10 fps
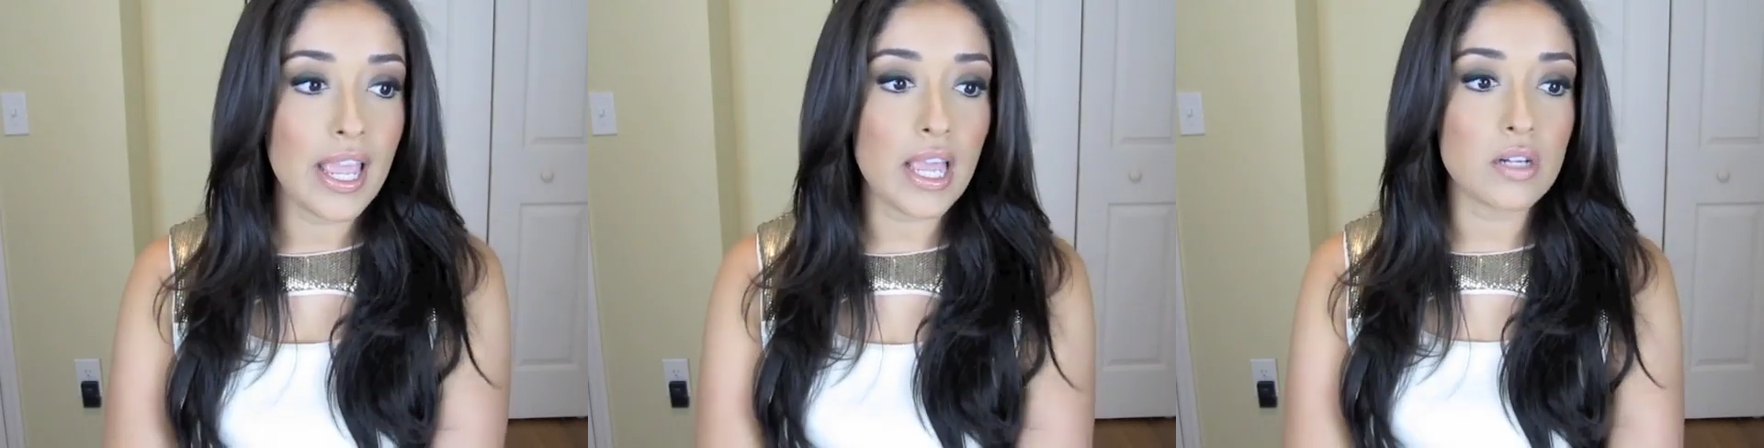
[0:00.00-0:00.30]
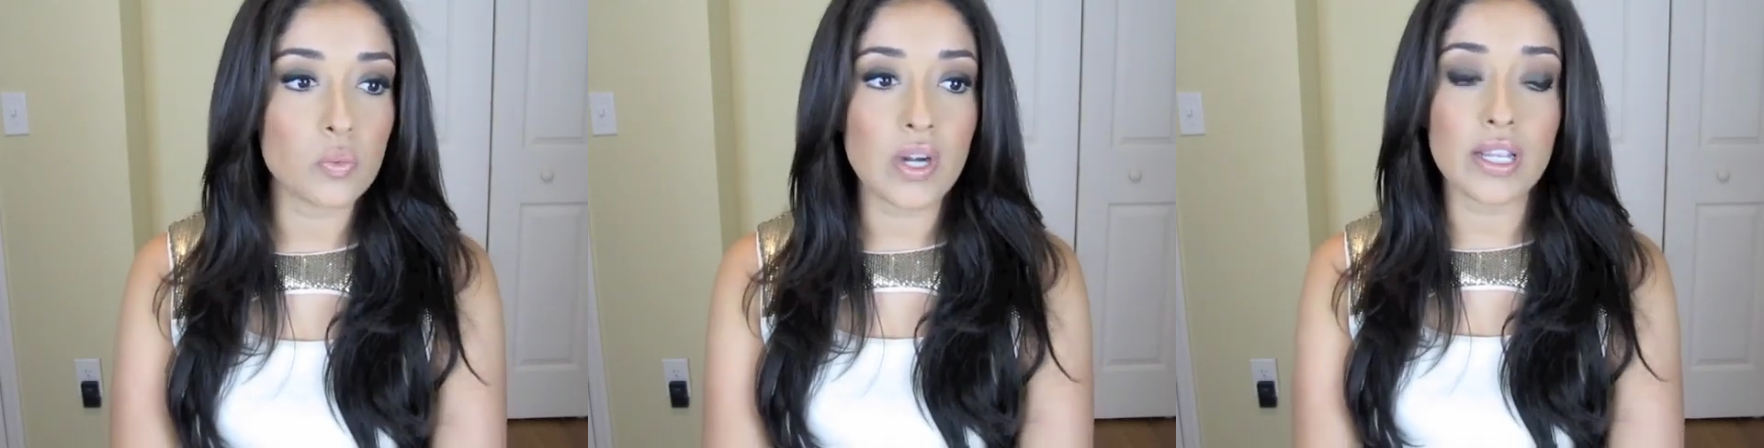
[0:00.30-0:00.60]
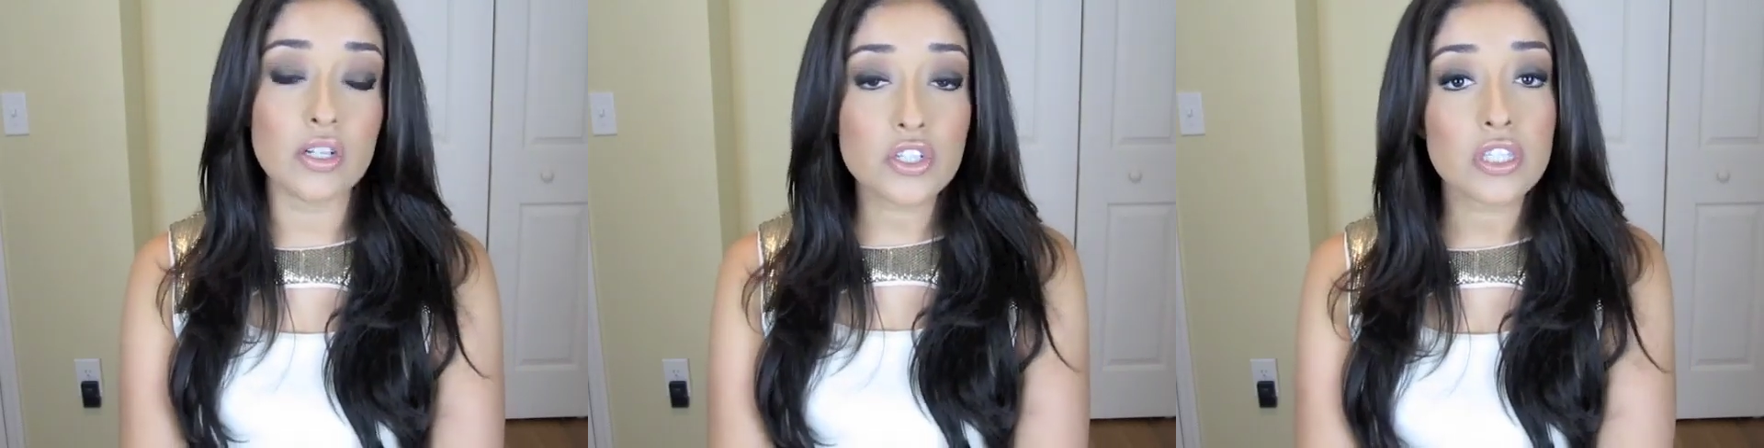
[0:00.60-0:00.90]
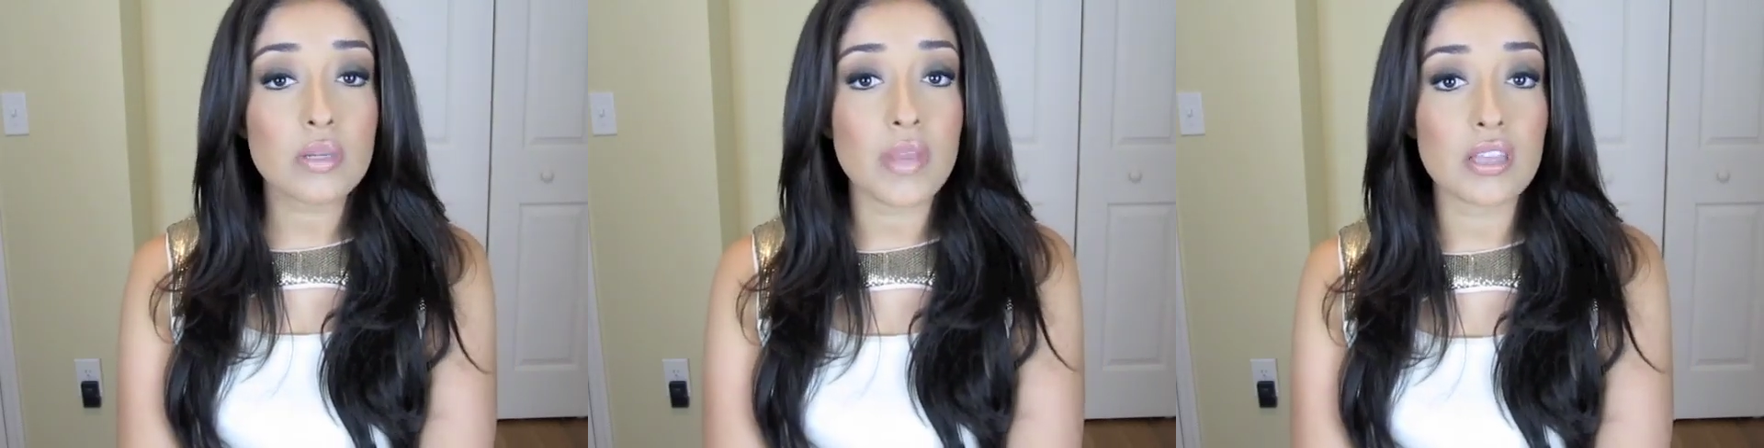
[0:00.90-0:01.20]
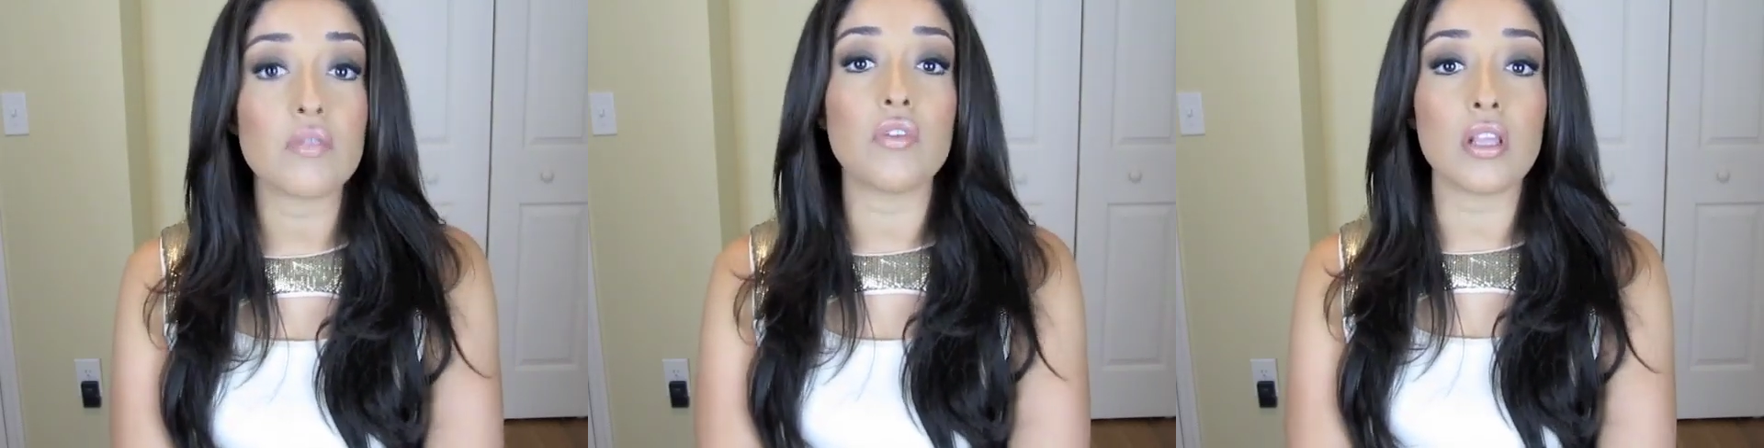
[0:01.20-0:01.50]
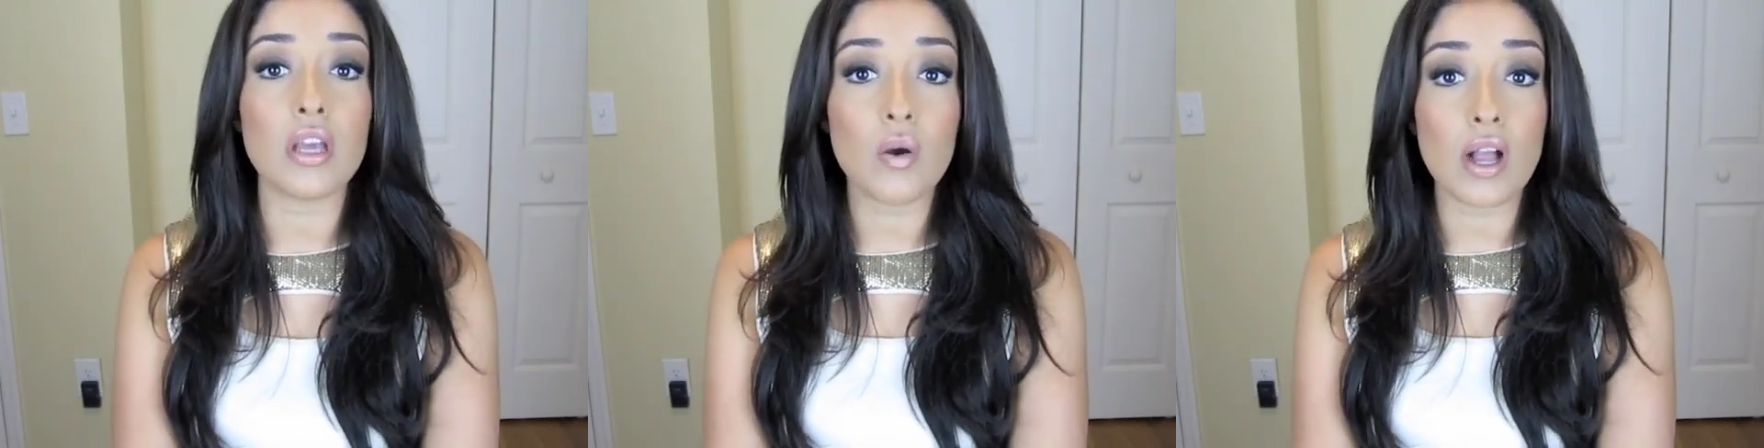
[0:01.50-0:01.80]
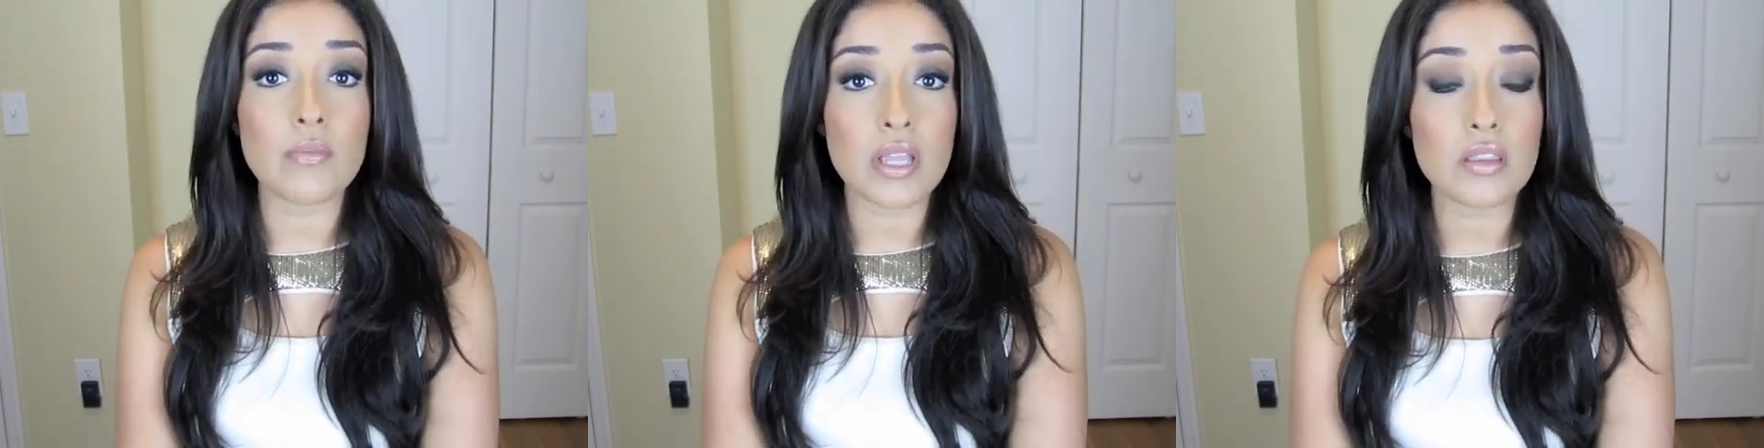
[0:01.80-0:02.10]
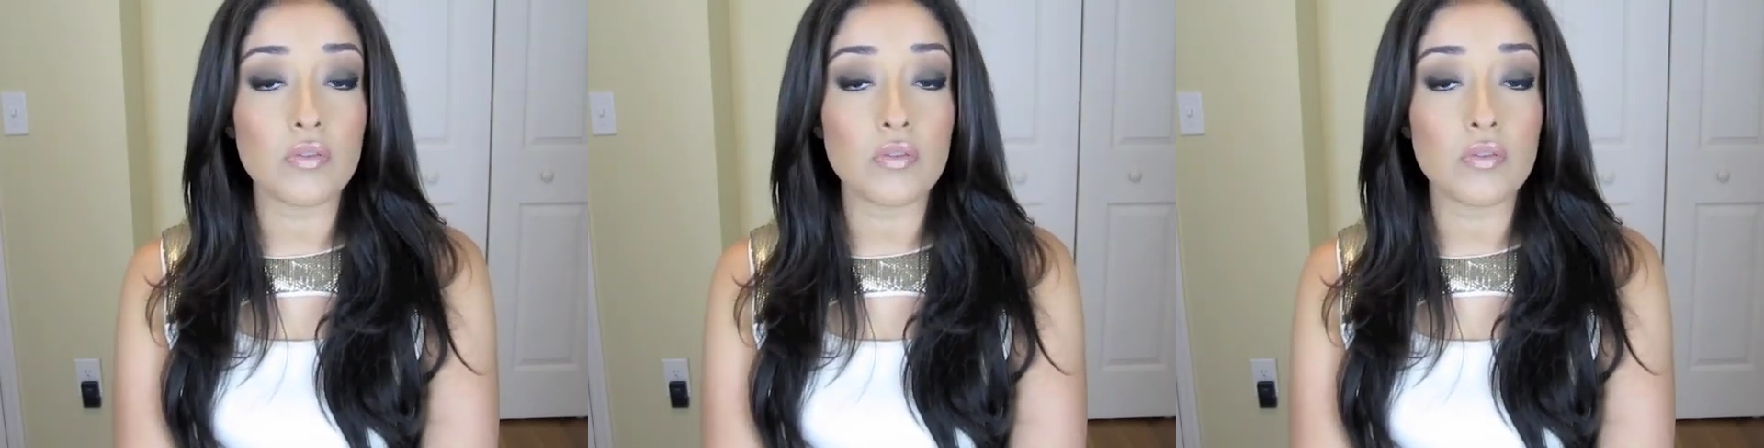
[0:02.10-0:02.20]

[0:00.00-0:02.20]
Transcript: And when I initially made the video, I made the